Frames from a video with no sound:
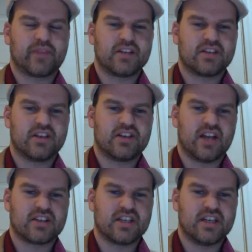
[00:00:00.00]

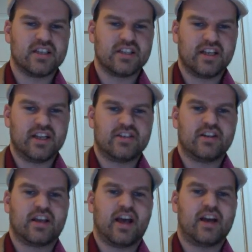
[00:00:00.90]
suggestions in each of
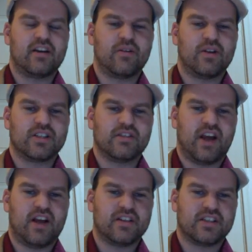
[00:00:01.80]
the categories of
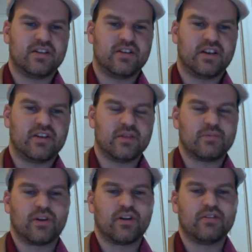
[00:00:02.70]
how the student could
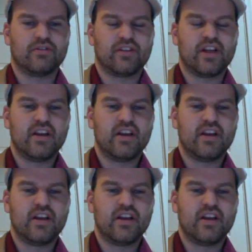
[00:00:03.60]
improve